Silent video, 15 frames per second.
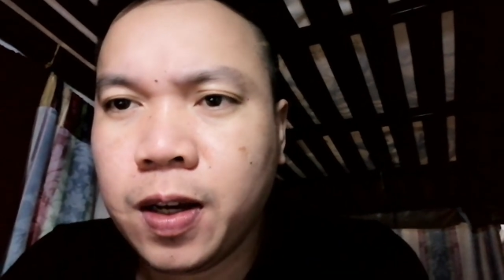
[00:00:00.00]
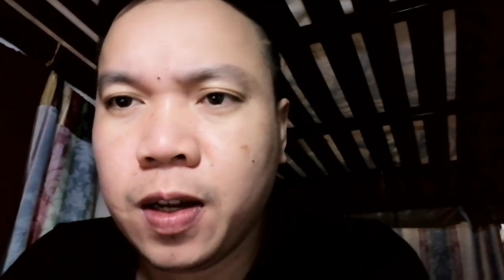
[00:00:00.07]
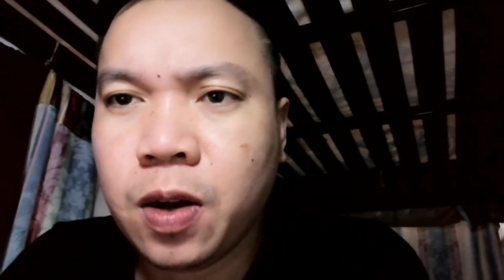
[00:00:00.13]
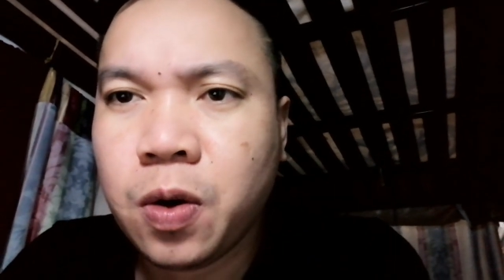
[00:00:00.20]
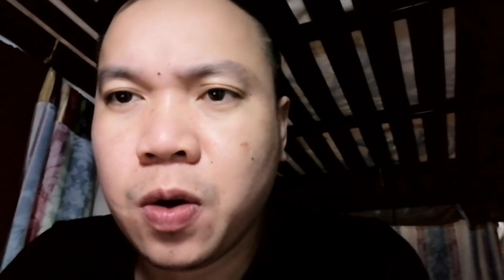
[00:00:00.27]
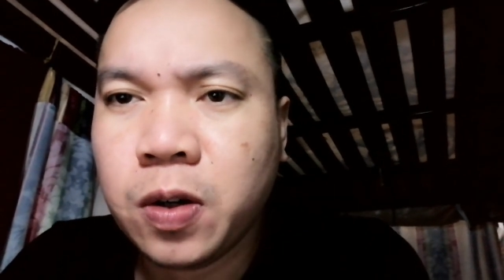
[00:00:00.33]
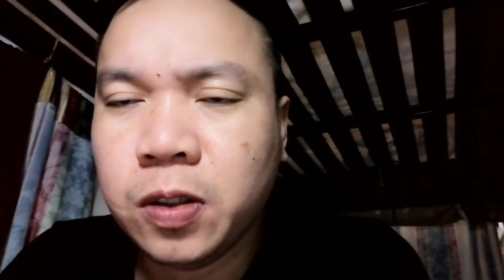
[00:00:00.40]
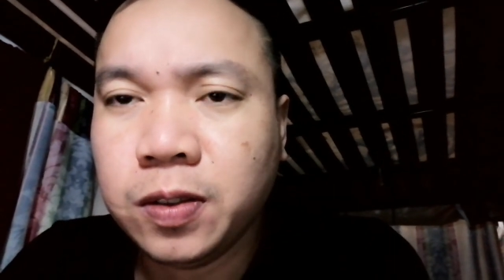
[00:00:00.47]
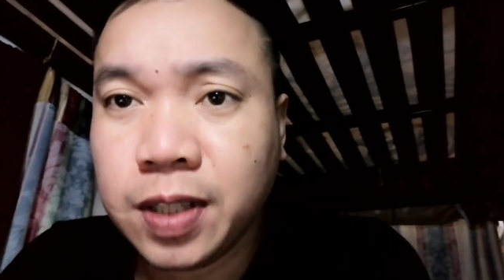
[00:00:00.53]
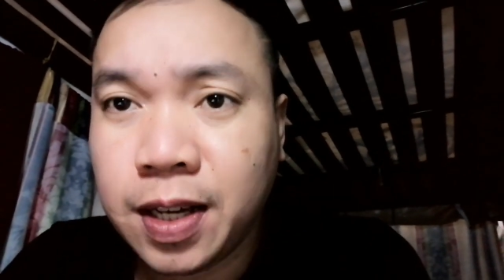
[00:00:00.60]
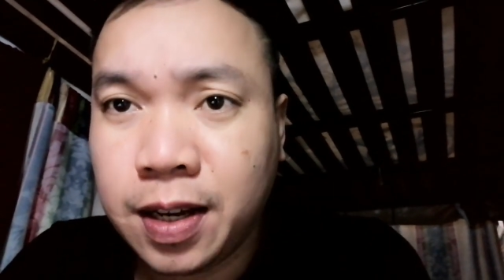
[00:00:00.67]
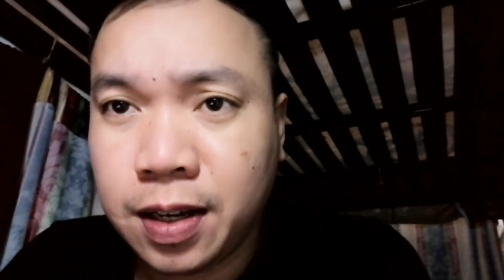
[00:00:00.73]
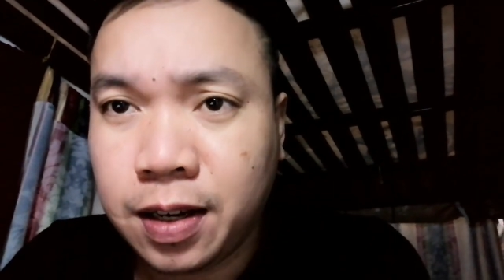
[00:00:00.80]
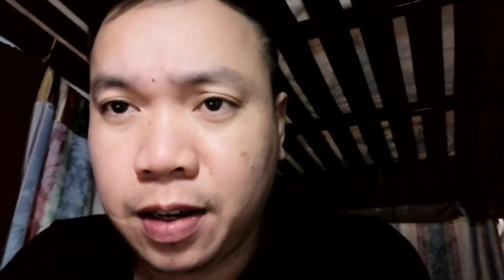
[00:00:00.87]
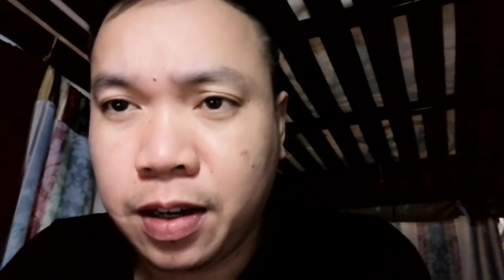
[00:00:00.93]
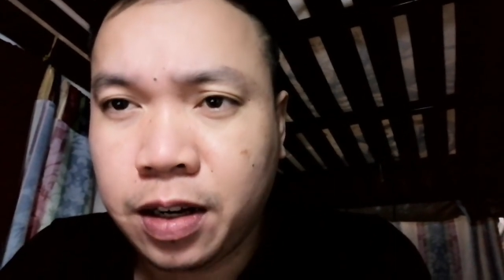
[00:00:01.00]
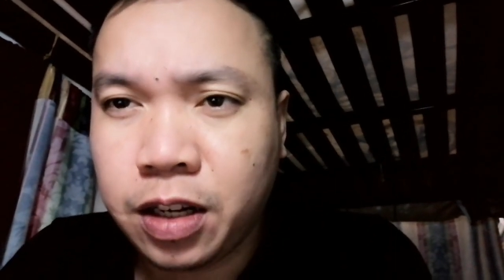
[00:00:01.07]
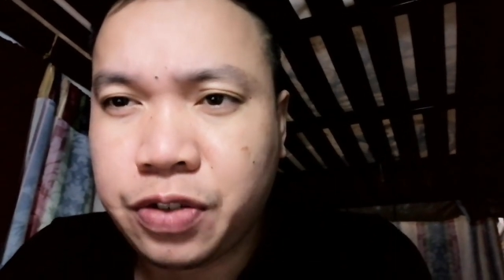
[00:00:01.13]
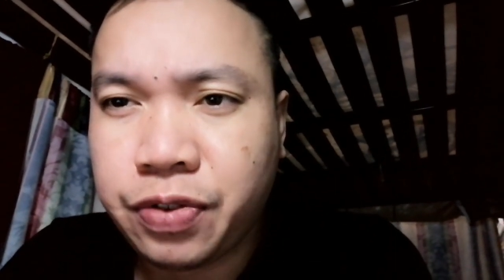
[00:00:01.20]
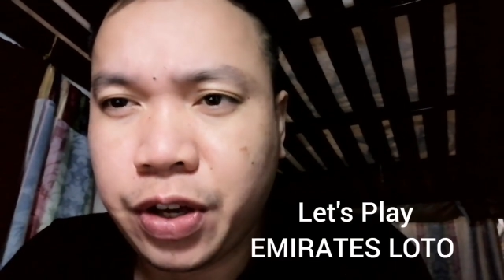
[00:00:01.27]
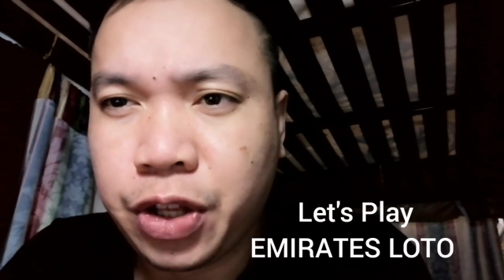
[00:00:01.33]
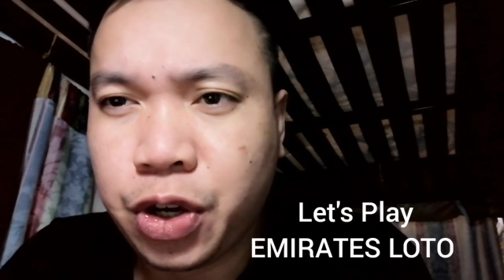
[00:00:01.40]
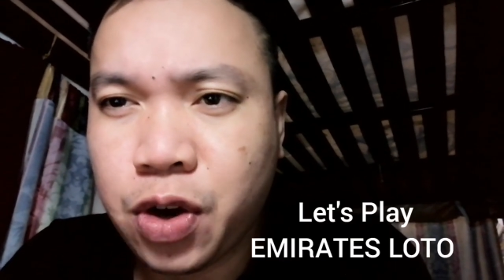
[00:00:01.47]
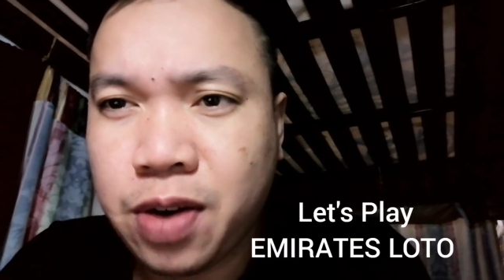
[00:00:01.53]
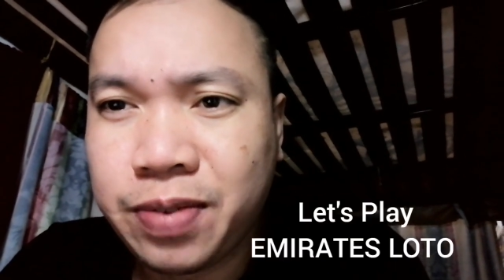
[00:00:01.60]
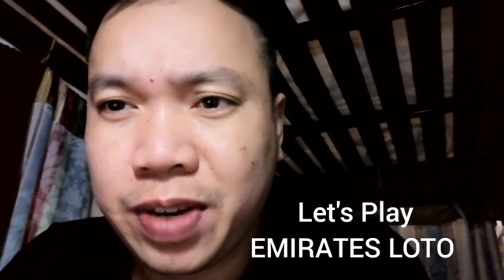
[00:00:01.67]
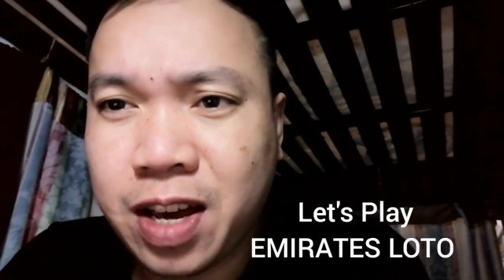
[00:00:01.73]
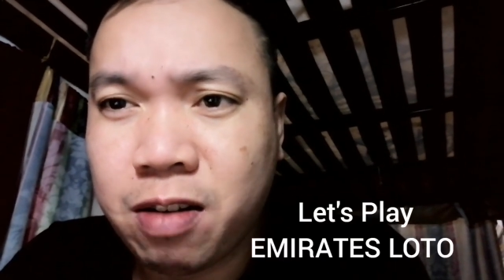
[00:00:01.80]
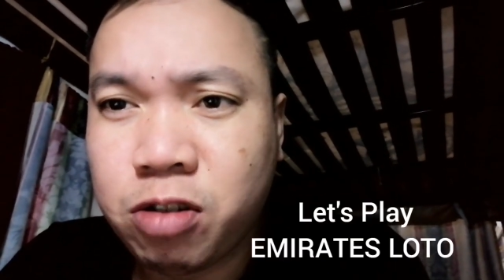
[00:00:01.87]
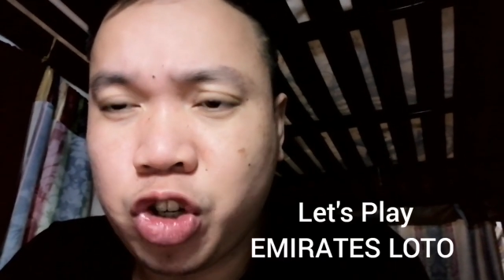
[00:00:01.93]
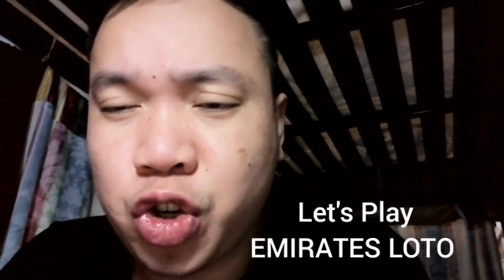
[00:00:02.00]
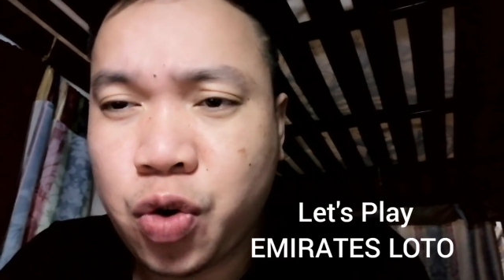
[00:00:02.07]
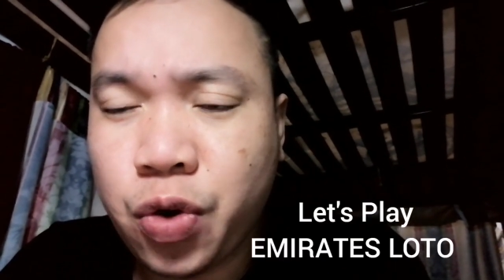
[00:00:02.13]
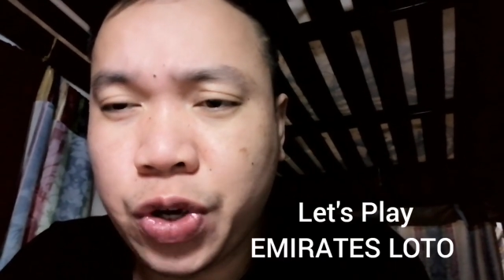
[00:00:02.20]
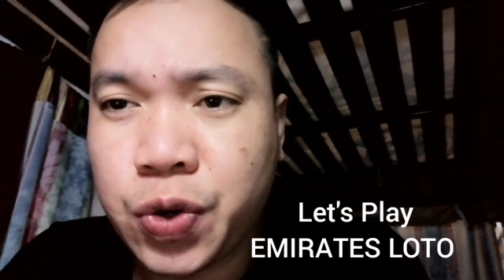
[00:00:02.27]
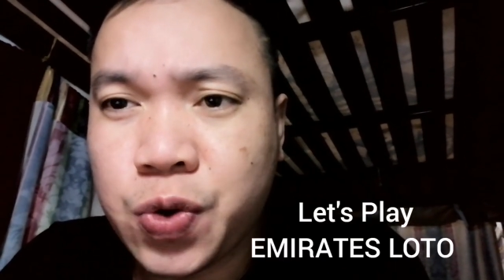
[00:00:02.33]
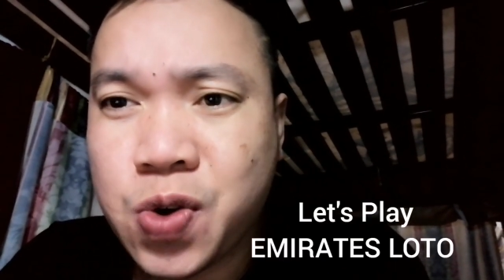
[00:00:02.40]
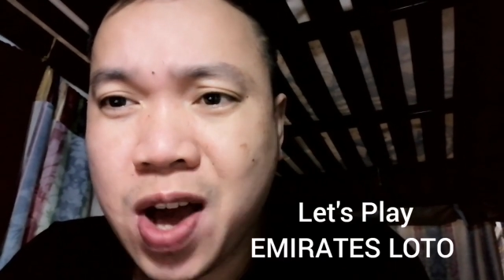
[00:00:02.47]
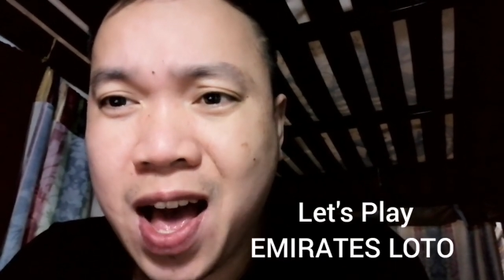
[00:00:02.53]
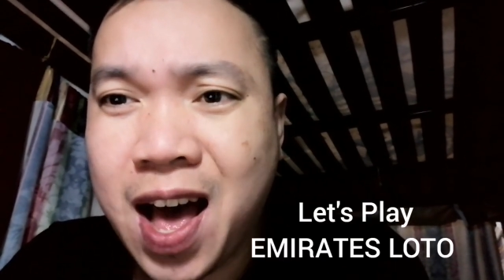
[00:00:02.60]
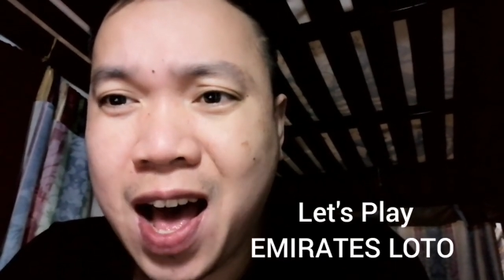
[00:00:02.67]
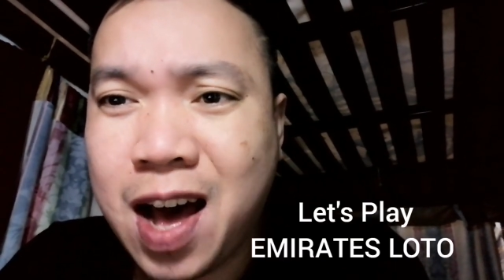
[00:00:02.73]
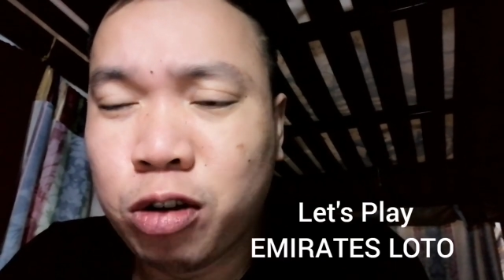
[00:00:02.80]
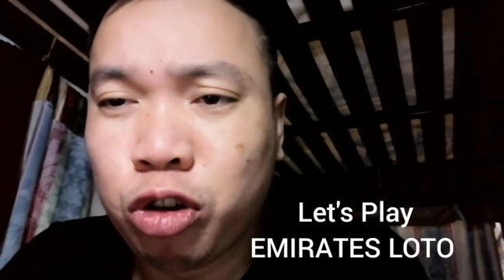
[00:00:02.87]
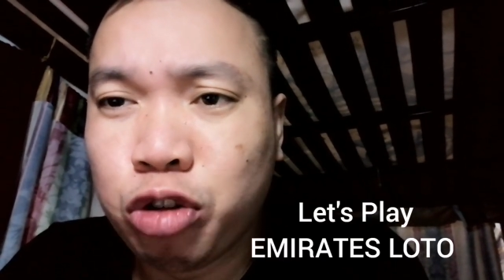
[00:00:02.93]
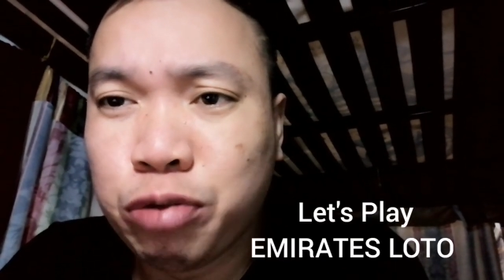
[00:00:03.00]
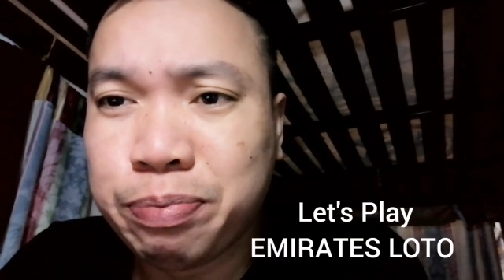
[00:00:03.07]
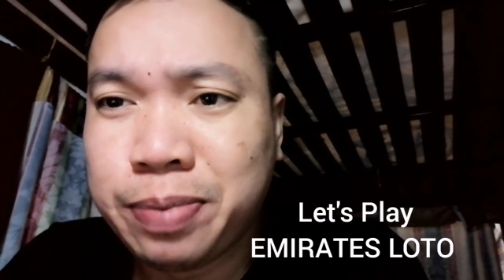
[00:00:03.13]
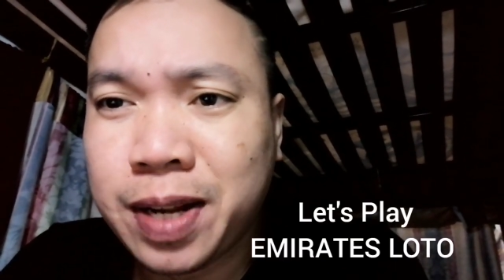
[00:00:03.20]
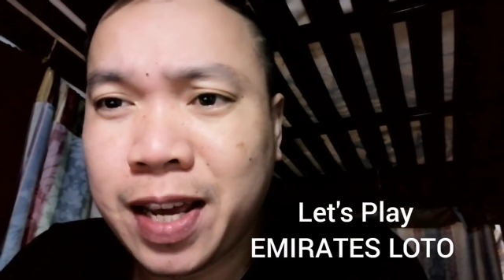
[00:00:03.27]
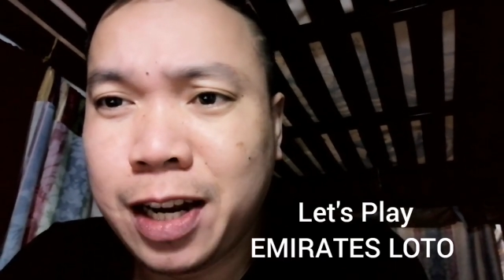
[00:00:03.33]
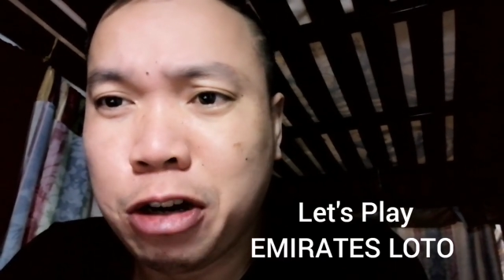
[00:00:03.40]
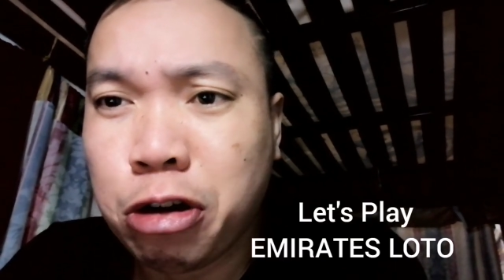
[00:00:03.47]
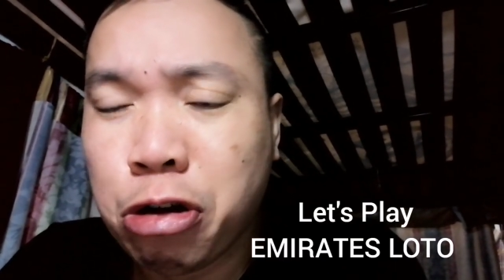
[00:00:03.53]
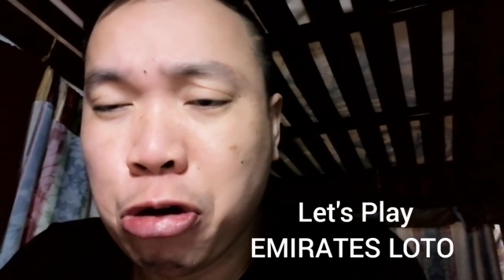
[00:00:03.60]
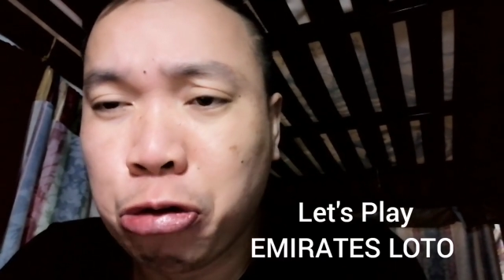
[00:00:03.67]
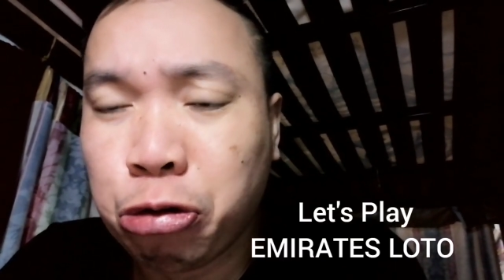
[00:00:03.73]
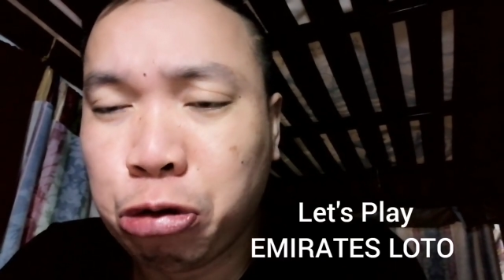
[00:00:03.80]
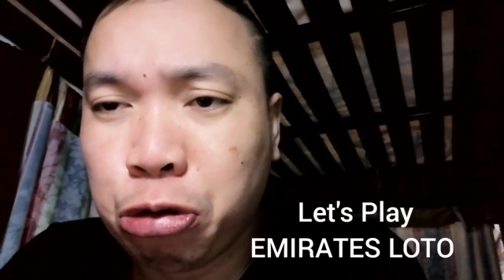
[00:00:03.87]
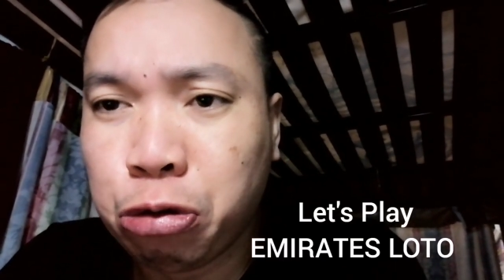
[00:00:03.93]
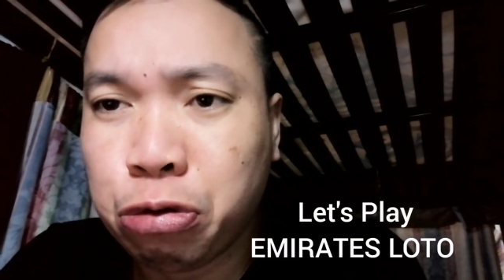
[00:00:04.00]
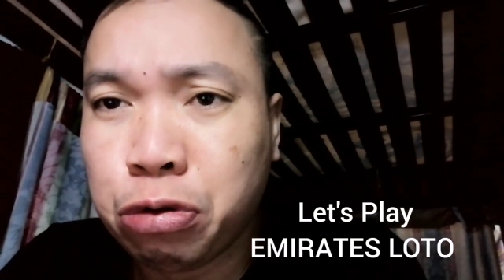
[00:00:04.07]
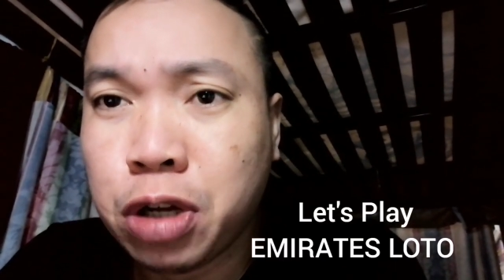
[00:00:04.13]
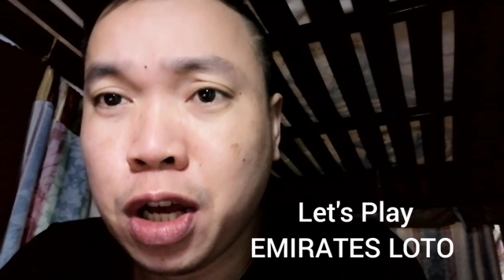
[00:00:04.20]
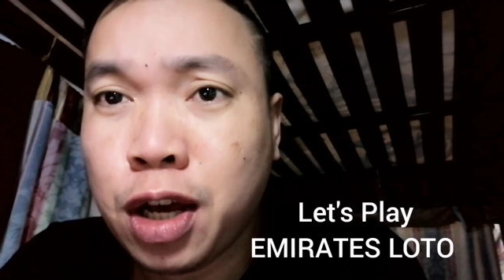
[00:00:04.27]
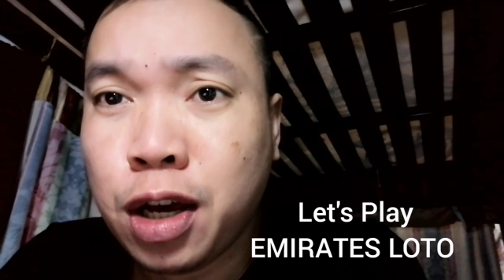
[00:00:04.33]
Hello, in this video I'm gonna show you how to play Lotto,